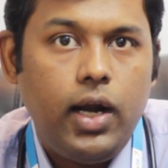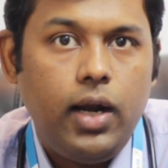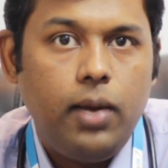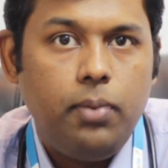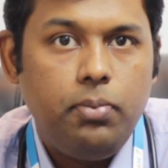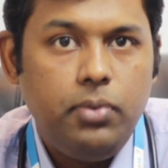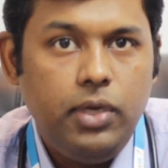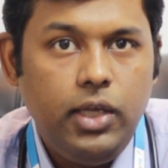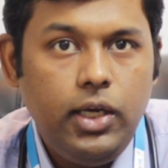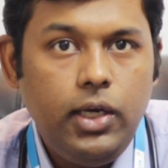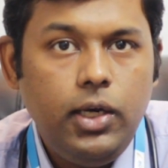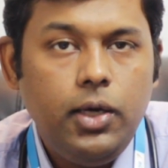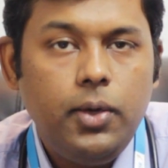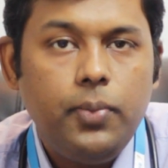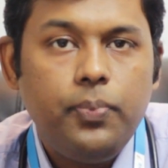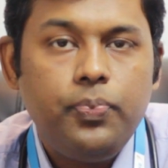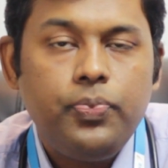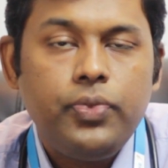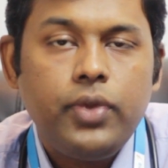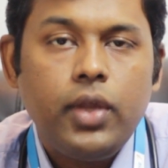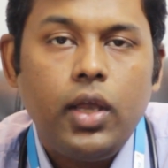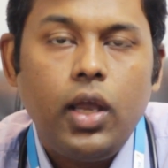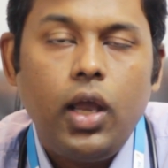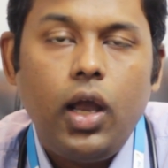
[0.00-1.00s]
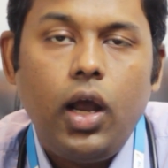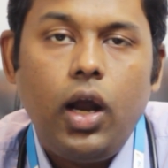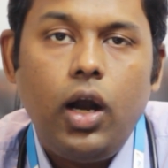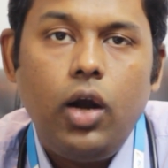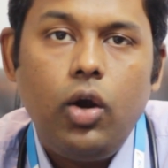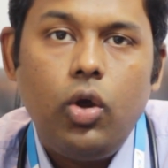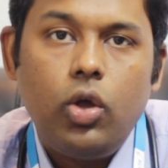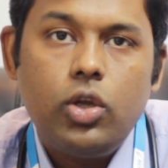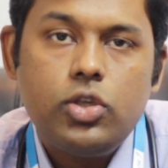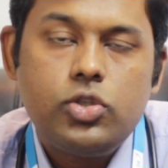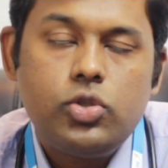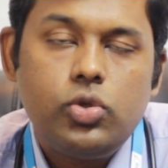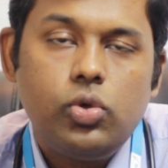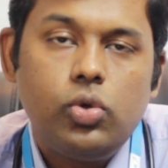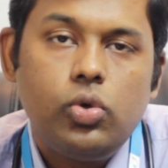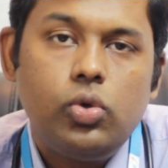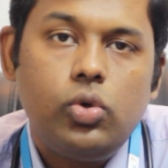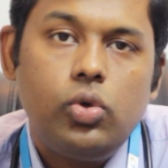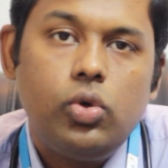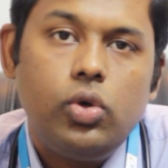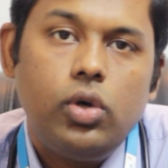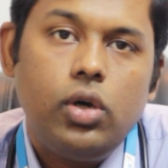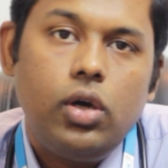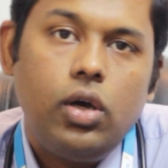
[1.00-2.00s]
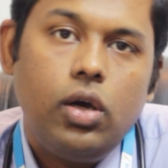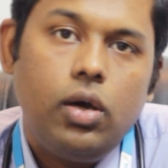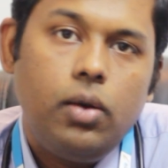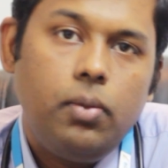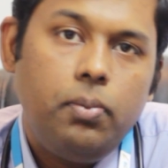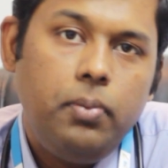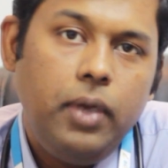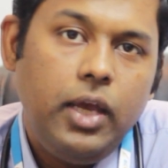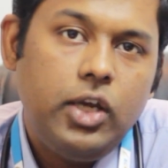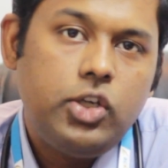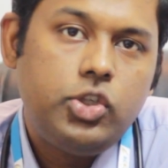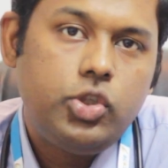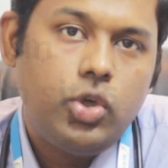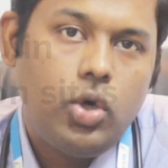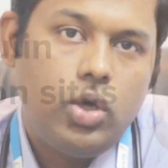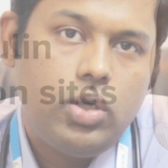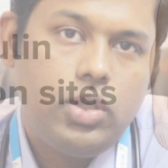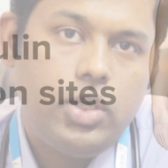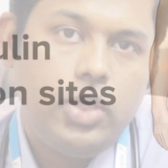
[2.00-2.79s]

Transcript: and a meal. And also make sure